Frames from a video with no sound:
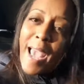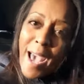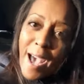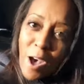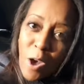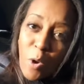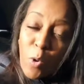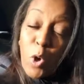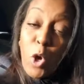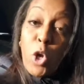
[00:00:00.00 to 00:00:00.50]

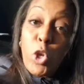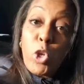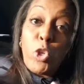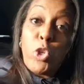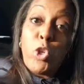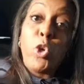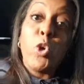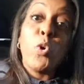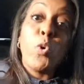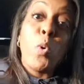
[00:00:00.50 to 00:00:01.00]
Now
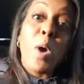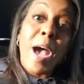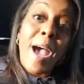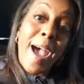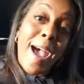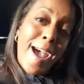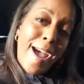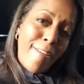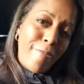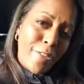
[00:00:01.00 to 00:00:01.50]
you
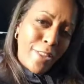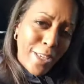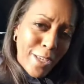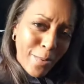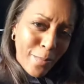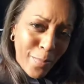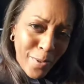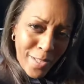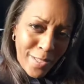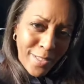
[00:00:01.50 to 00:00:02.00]
have
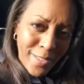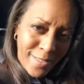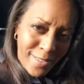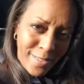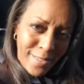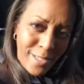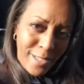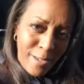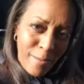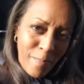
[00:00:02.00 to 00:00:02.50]
the
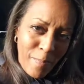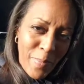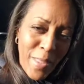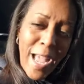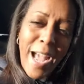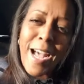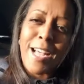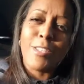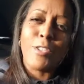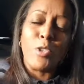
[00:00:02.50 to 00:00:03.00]
ability
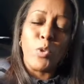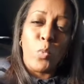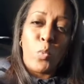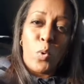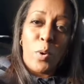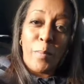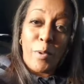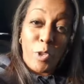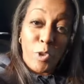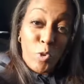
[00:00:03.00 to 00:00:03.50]
as the
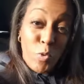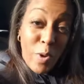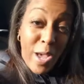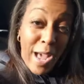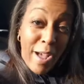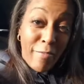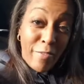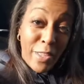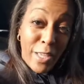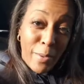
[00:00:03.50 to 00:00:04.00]
woman, you
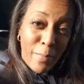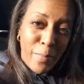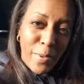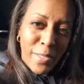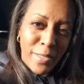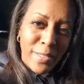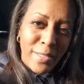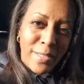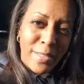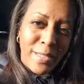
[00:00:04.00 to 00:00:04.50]
have the
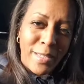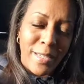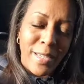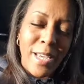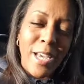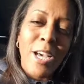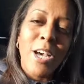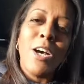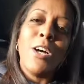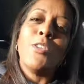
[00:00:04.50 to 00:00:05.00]

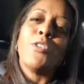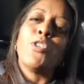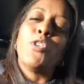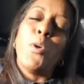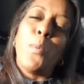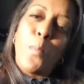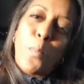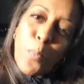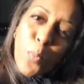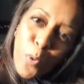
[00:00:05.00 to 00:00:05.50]
ability
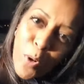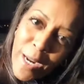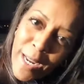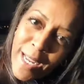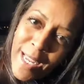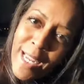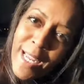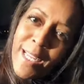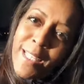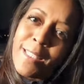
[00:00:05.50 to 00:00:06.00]
to
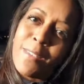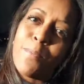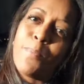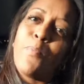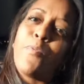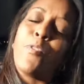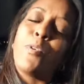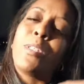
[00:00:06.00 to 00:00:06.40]
bring his